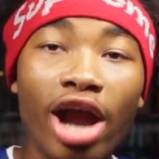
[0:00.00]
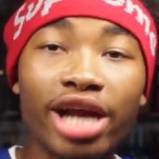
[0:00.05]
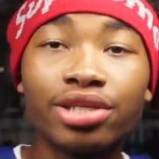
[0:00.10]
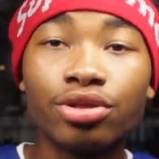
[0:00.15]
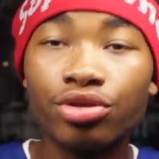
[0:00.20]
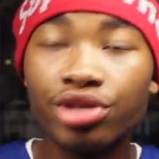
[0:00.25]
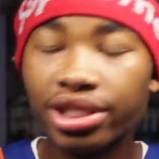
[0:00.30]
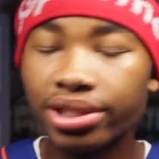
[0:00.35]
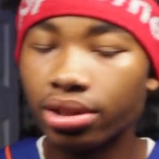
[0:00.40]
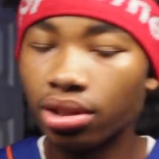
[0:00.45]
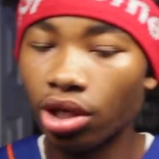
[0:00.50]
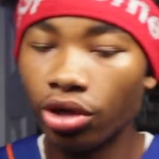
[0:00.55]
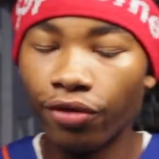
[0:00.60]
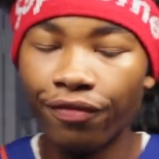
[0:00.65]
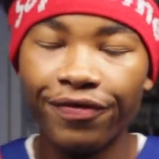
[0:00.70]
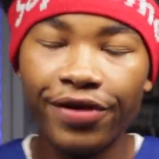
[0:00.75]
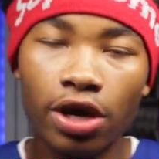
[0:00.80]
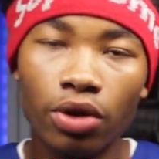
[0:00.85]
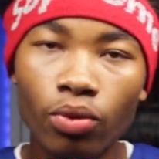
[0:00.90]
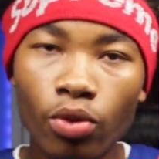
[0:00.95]
Alright, so just a little
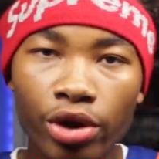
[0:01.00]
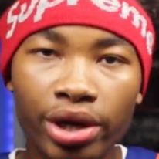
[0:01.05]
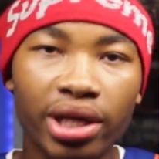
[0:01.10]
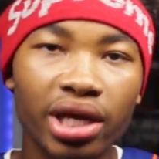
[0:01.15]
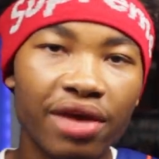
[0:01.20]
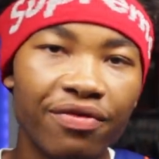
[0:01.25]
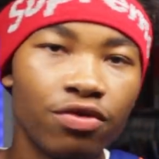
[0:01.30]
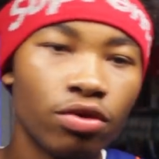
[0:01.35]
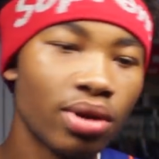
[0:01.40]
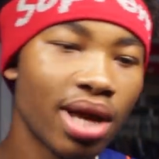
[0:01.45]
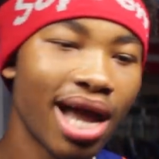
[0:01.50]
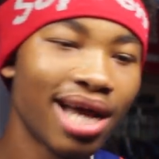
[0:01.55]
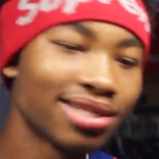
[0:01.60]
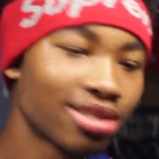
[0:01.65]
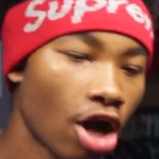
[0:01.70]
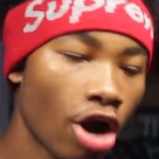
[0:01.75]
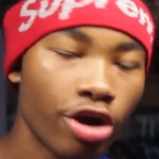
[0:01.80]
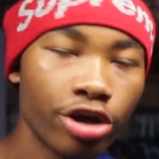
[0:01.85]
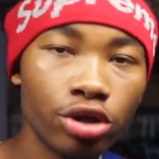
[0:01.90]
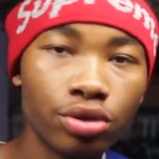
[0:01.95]
fair warning, if you
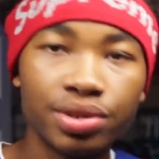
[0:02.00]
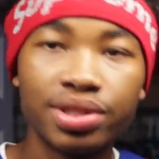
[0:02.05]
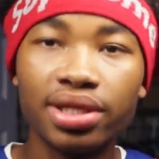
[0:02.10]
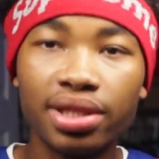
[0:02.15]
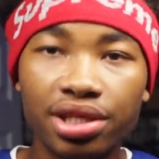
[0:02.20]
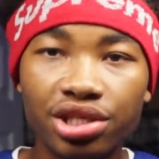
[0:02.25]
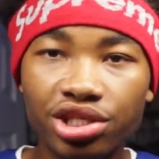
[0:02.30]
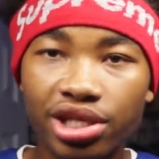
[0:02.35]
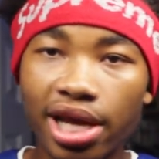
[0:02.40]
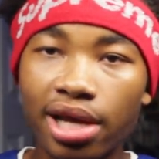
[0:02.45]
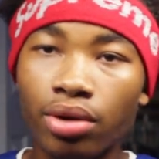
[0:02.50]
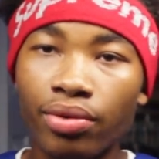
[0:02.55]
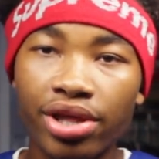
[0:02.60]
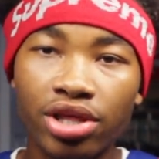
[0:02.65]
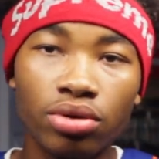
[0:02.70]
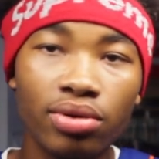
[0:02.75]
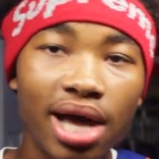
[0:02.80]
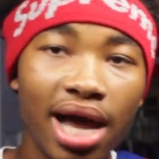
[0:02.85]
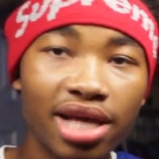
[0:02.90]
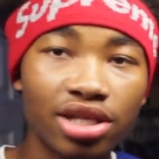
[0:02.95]
guys are used to this channel
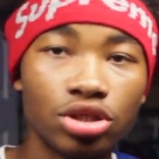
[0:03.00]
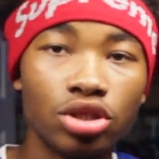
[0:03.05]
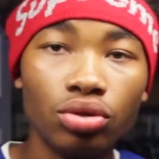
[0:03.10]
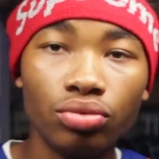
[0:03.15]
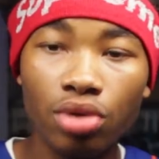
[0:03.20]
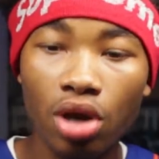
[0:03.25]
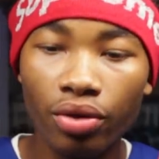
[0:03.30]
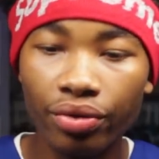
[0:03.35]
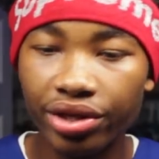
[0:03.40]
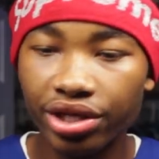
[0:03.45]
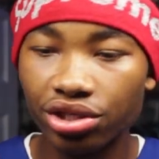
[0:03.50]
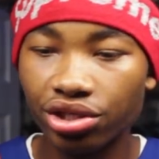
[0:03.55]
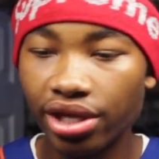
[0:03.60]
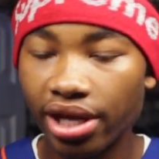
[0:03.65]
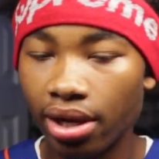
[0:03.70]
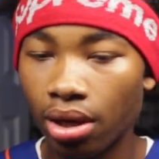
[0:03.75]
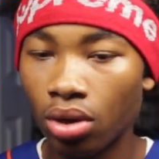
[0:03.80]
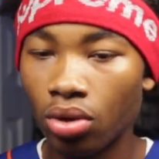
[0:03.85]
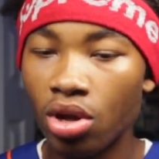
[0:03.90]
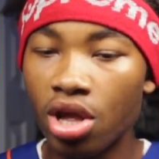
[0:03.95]
and you guys do know this
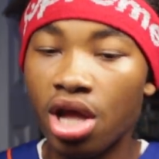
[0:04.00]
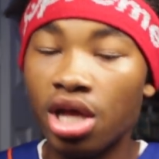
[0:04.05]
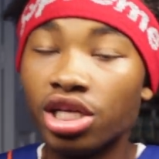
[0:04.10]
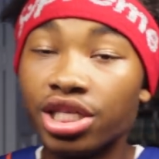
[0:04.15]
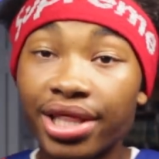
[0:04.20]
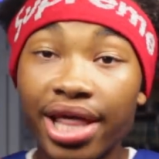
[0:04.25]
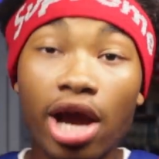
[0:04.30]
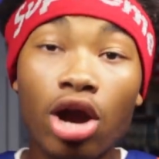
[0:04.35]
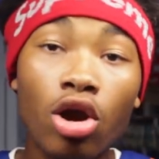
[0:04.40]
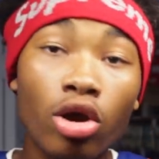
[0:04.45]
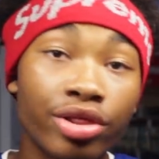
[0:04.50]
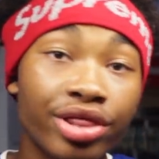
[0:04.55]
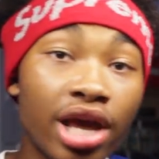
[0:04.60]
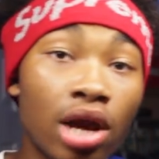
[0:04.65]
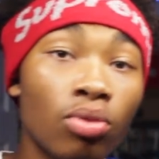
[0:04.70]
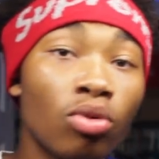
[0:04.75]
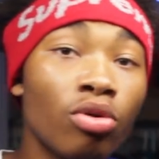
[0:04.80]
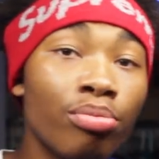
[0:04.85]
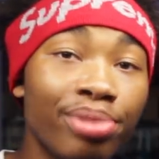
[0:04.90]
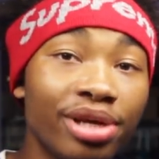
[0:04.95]
channel,
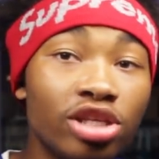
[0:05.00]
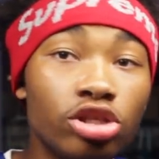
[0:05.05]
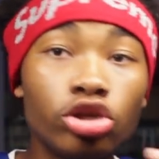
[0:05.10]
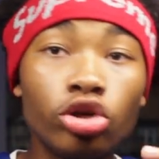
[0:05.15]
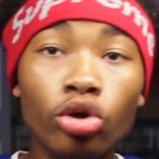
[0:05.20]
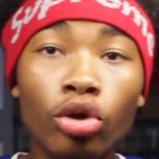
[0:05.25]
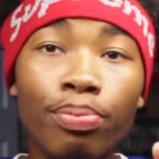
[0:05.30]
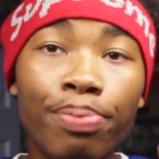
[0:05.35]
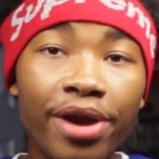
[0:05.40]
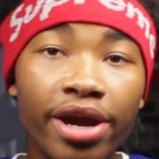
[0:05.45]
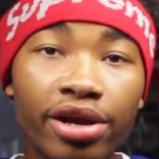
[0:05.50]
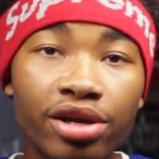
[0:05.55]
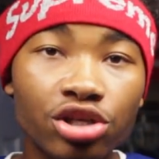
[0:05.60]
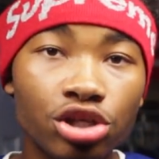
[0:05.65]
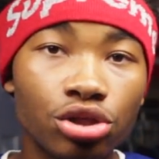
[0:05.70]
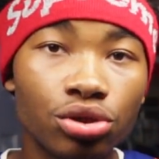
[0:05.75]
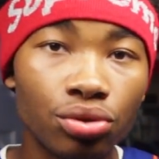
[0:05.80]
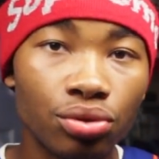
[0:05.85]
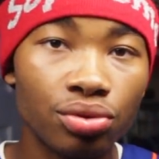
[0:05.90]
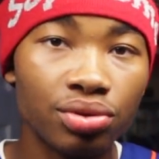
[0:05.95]
there will be two pair of
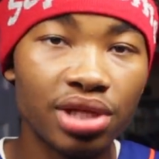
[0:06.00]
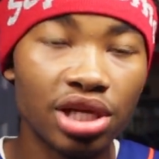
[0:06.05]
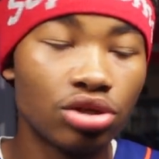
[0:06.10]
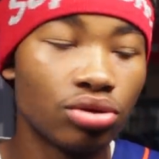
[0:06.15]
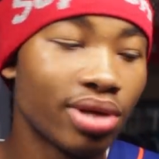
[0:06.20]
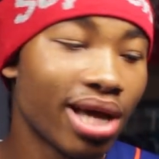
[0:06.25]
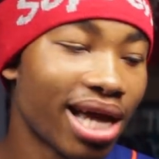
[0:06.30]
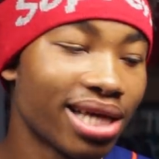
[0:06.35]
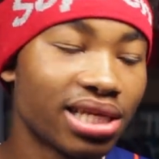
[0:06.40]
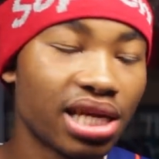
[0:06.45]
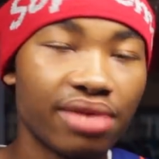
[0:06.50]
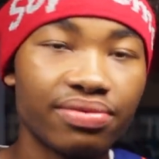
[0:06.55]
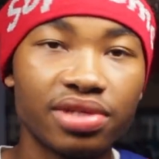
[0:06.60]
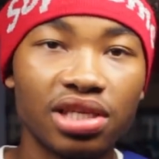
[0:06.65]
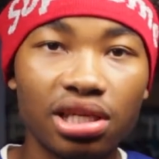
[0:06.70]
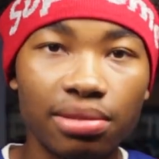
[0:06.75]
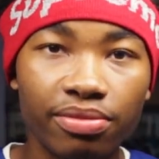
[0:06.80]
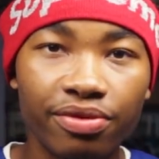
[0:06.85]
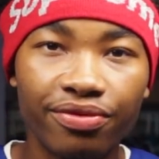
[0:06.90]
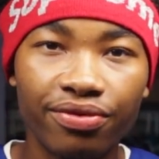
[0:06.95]
shoes that you guys have
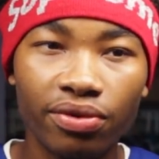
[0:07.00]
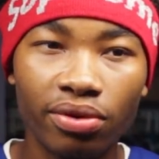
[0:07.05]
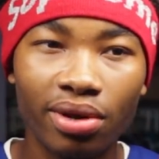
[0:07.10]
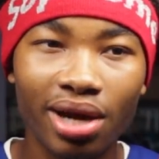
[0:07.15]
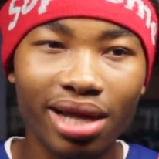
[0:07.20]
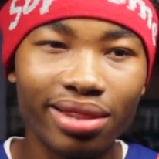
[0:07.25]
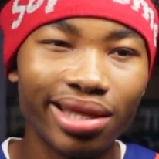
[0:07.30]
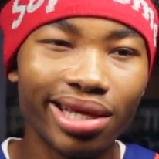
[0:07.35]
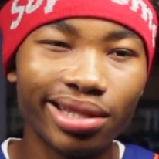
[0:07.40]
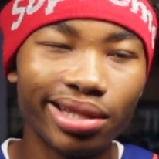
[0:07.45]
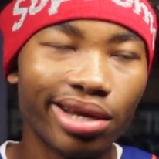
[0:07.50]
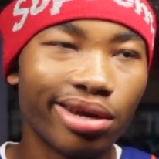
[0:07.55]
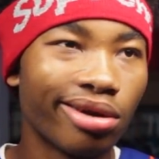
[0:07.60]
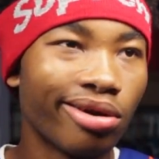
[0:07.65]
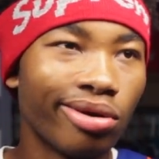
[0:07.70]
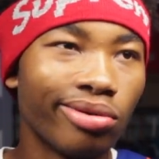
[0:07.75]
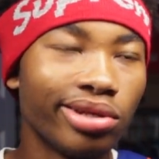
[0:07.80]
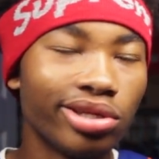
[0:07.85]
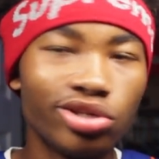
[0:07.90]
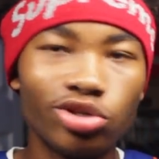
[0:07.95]
seen before. I think there
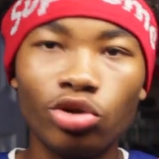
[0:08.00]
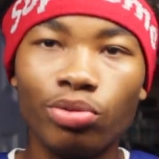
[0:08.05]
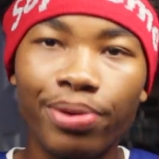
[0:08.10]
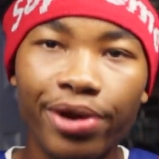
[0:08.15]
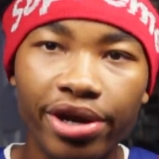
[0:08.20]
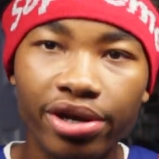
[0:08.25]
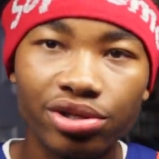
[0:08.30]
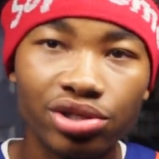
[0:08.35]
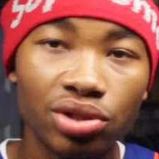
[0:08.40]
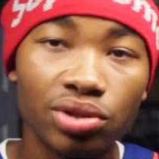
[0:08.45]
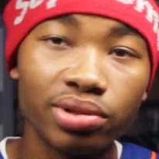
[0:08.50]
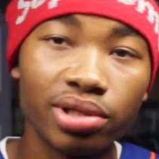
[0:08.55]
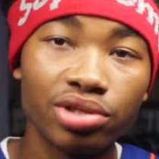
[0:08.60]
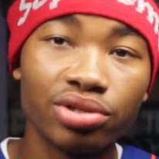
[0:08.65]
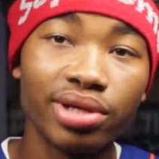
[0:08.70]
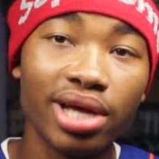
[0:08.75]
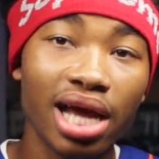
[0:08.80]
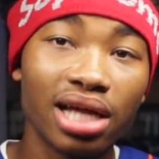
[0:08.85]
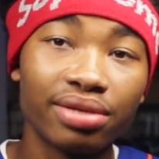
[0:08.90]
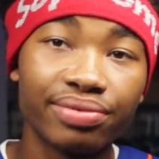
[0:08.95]
are only two pair of shoes
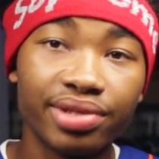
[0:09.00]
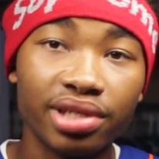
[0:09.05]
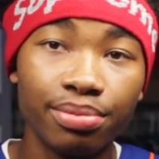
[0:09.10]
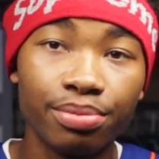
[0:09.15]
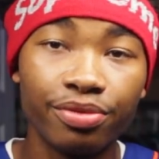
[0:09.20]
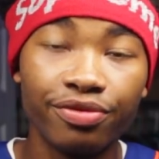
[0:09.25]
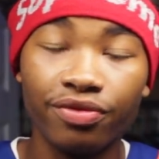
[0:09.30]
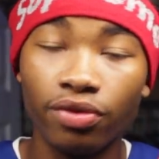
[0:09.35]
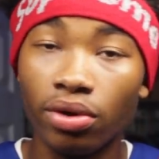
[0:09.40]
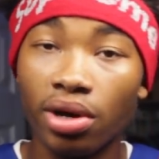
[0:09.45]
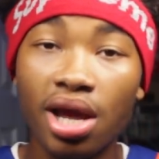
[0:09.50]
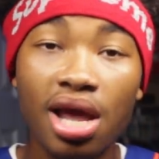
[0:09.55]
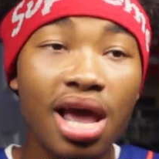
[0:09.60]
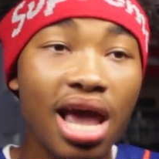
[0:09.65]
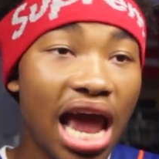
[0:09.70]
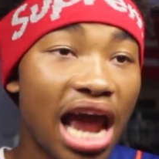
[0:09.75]
that you guys have seen before.